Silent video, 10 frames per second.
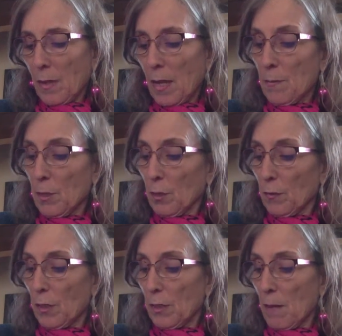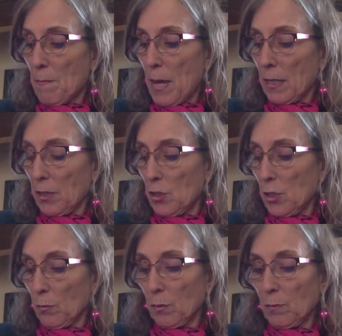Aunt Minerva had come back into
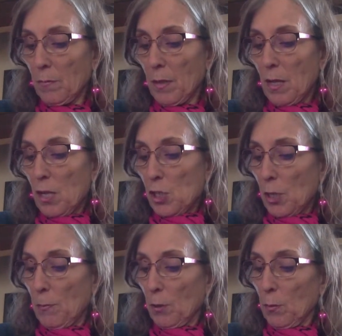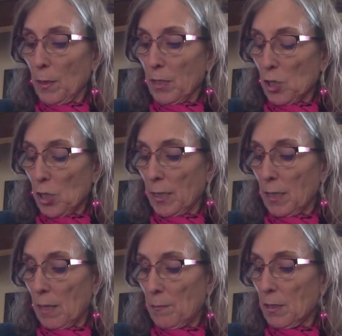the room. She put away the china
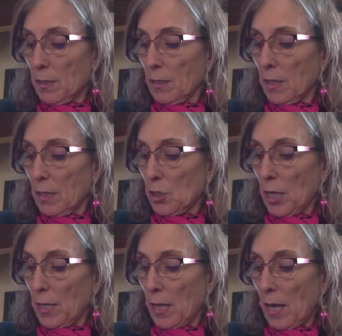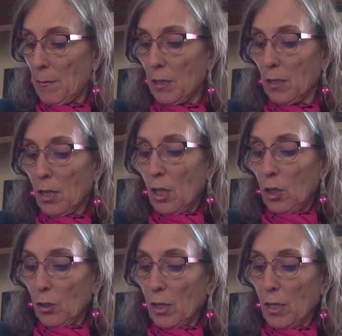cups in the china cabinet,
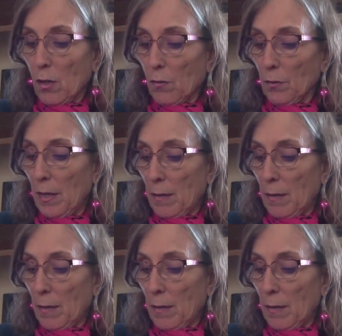looking over at